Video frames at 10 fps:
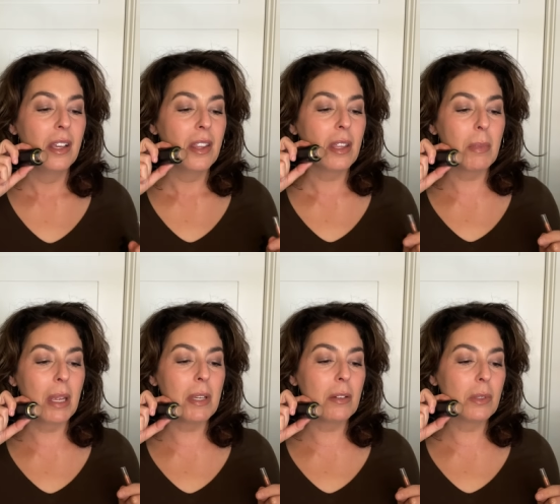that
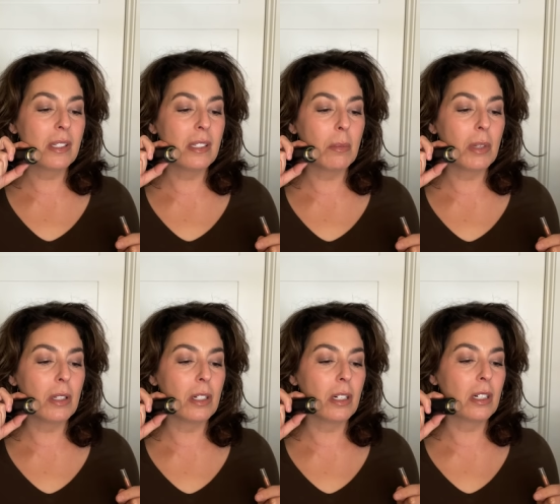maybe it was
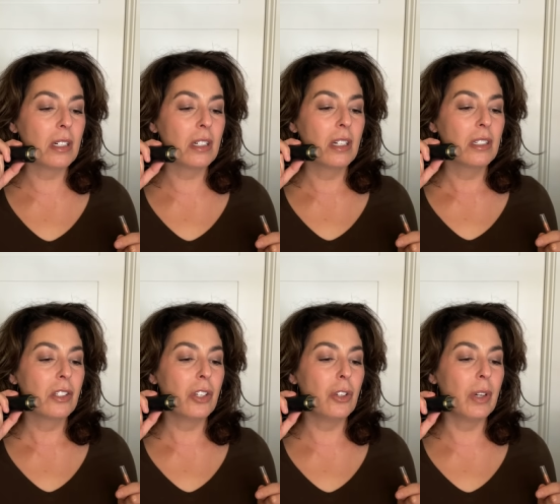similar
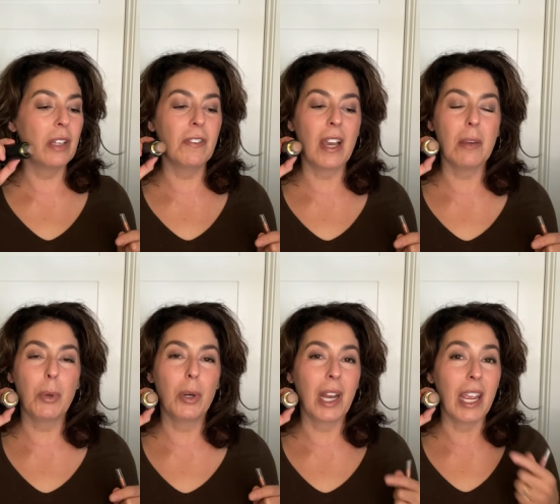to if I
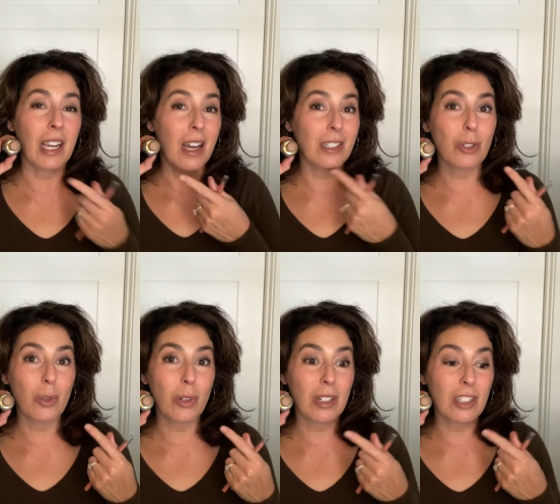put a
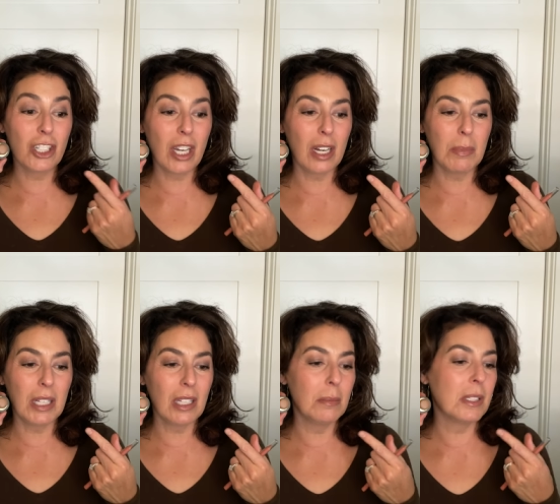contour shade on my
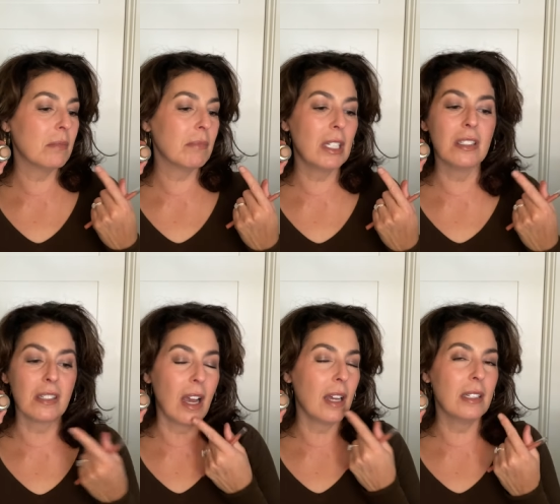lips. It's
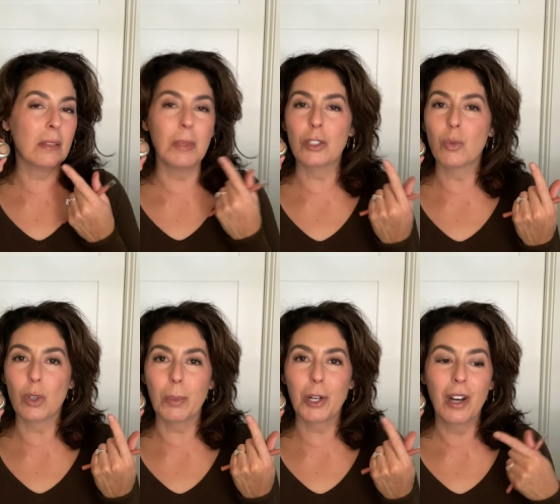not, it's much
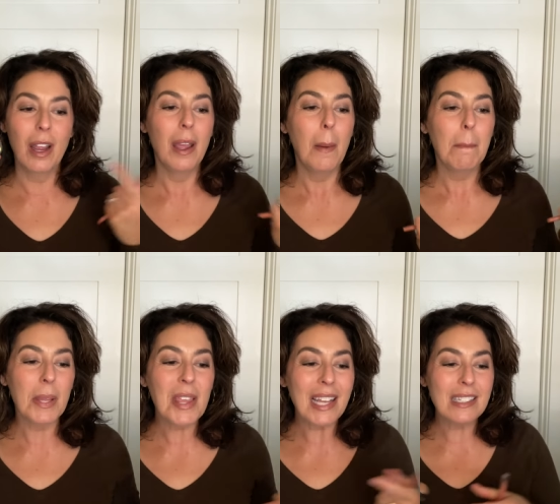warmer
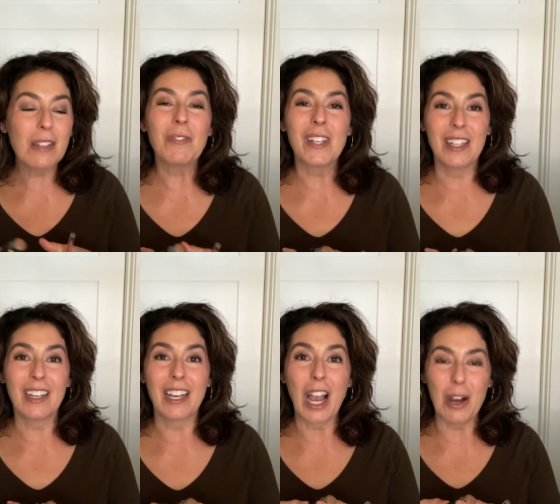but that's the feeling
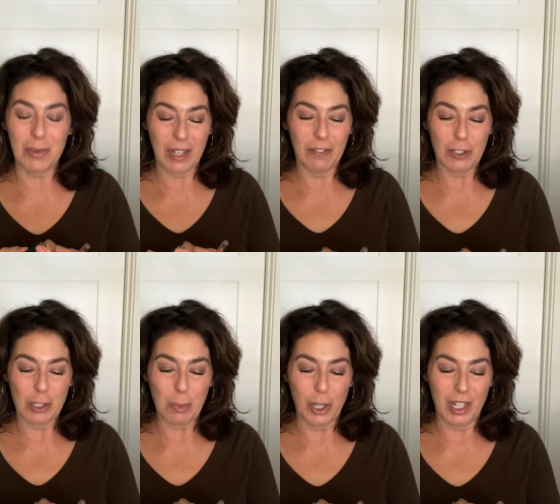I got when I
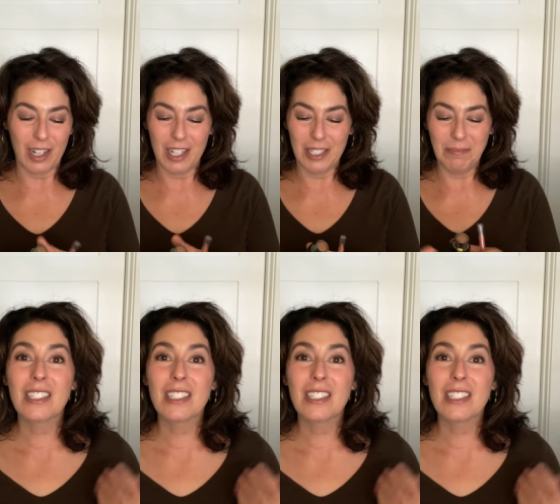first put it on.